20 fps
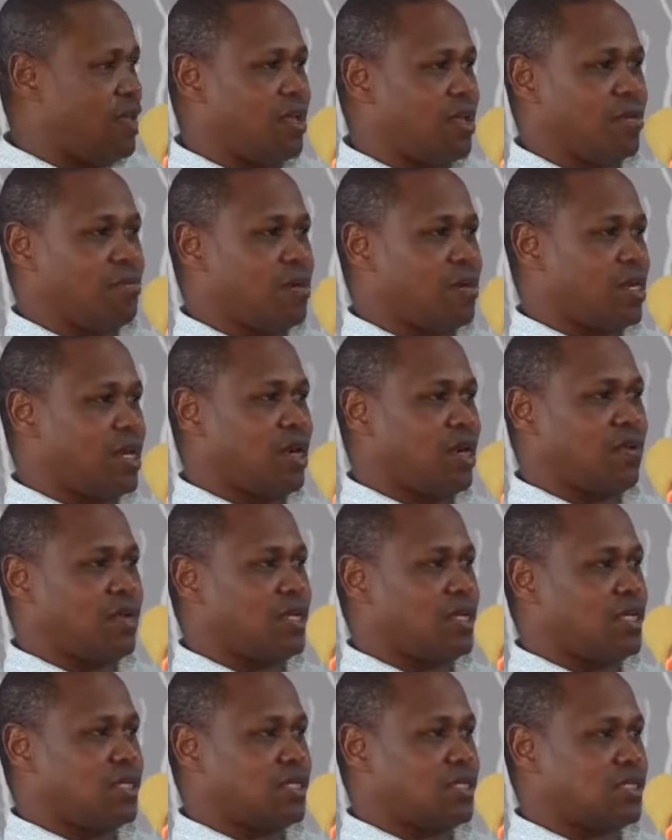But
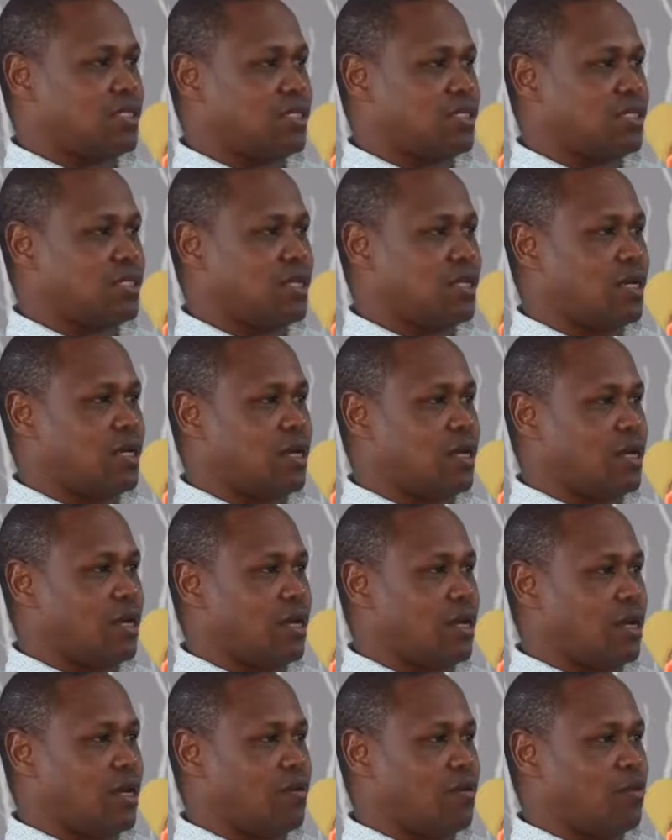nowadays,
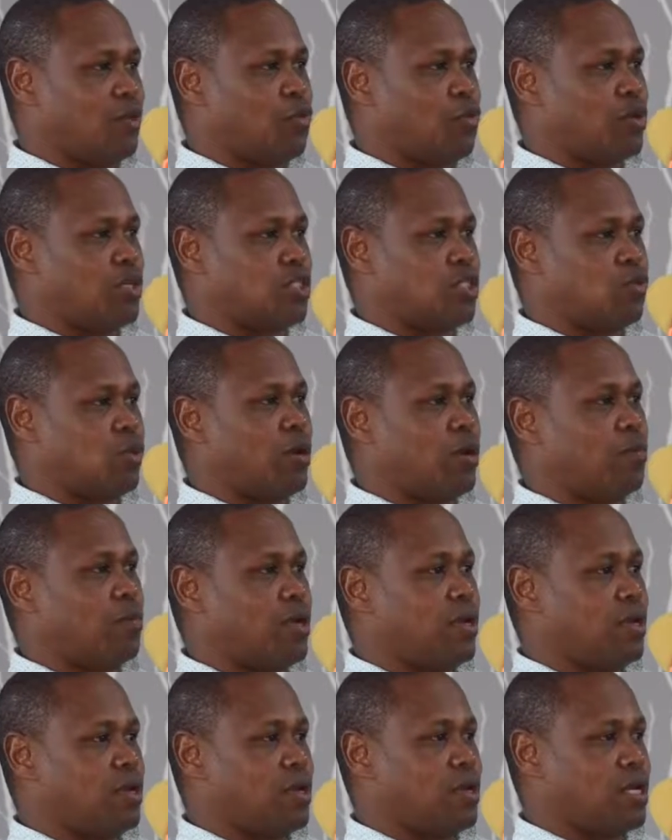even though it's
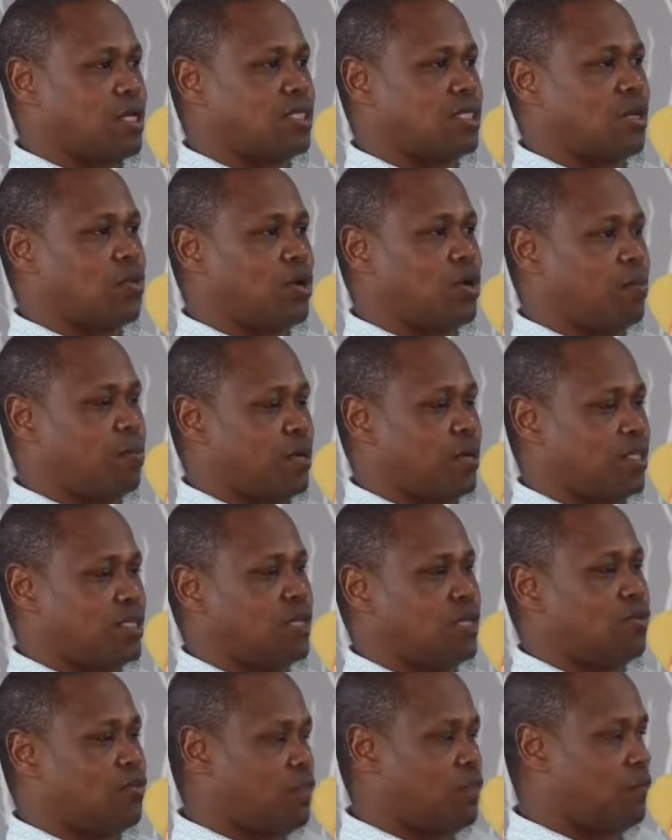less than 1% of the